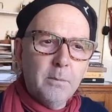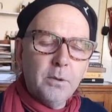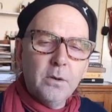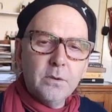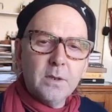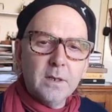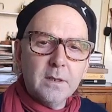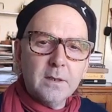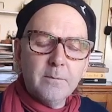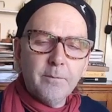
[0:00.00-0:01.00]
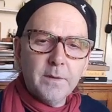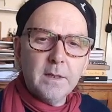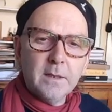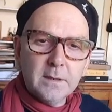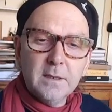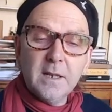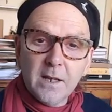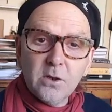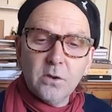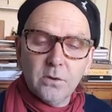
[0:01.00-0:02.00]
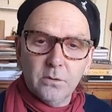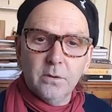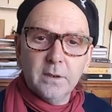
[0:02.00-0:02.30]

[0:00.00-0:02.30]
process that's intentional.